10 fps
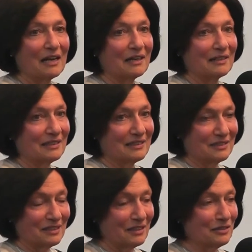Uh, in the
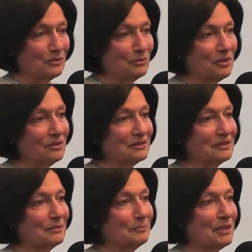secular
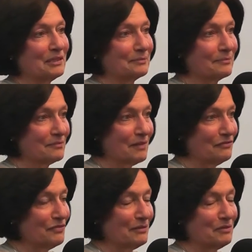world, but my
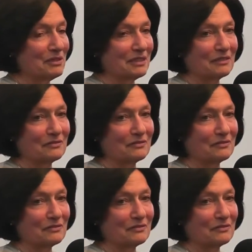family wasn't